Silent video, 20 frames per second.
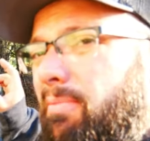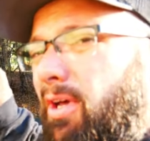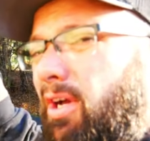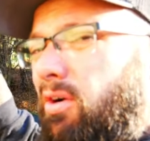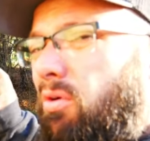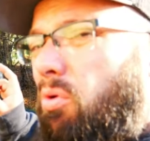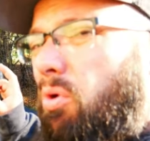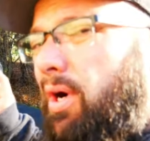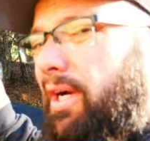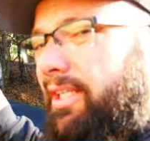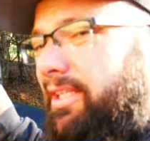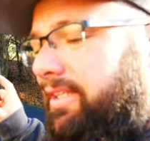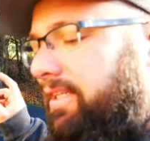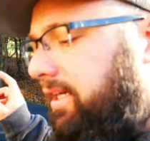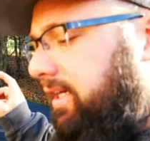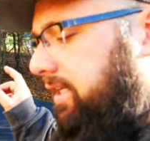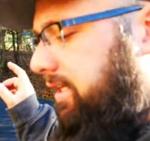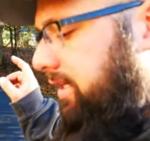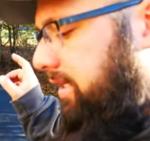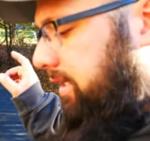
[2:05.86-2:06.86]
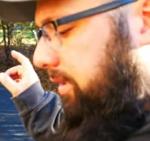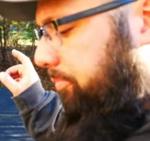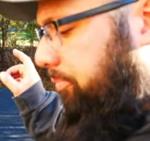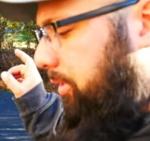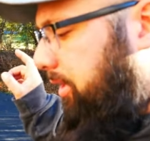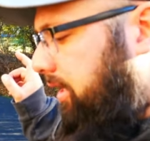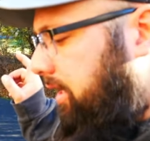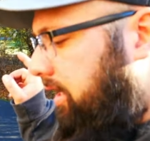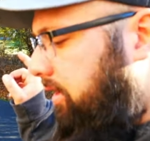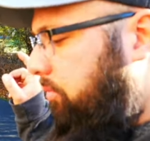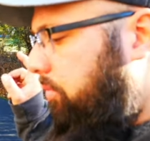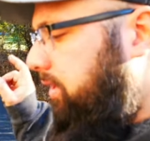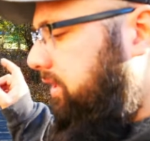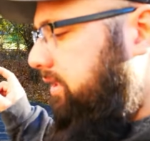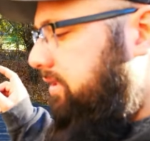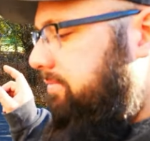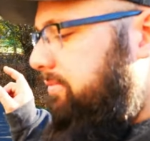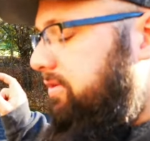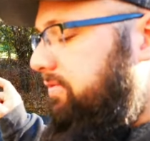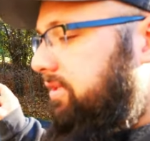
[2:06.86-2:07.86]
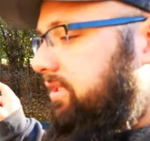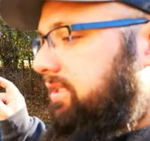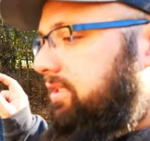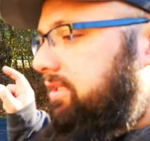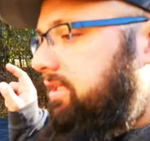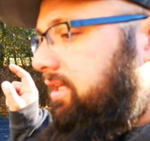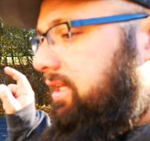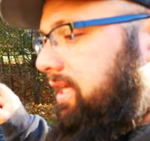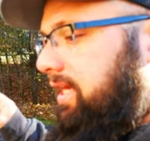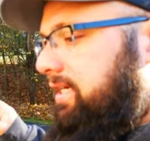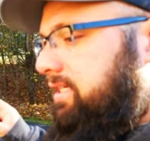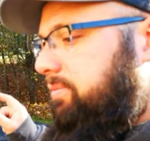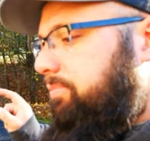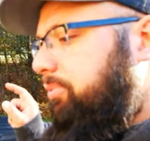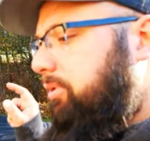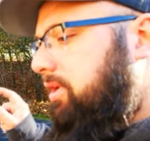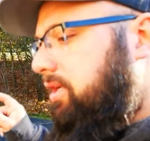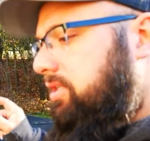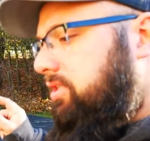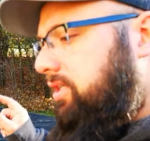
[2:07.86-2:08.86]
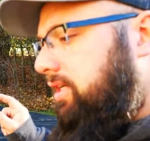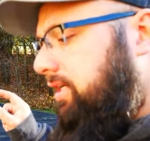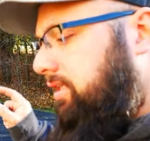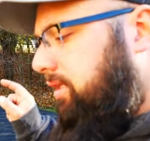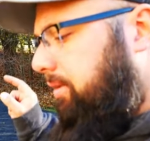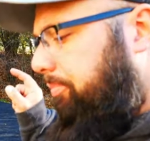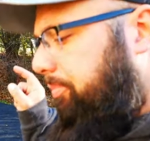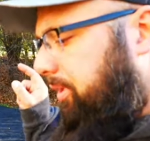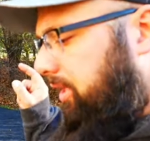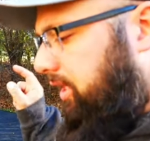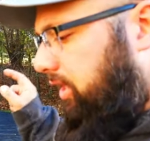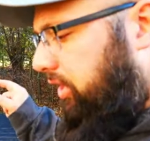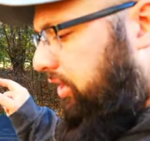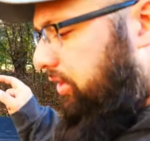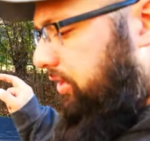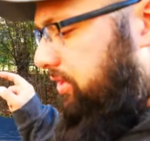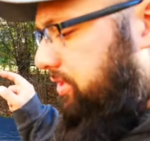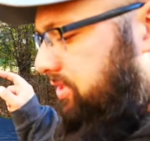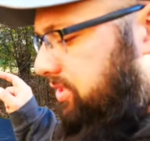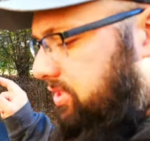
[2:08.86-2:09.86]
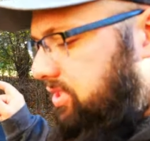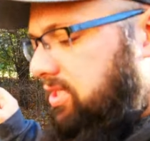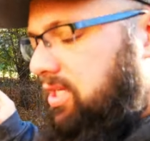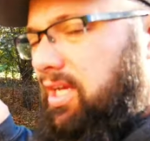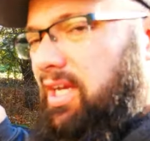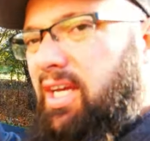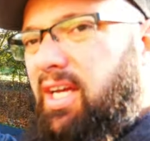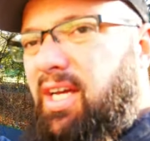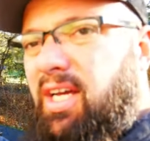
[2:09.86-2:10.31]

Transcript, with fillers: I'm not quite done yet, but I want to move on to the next project because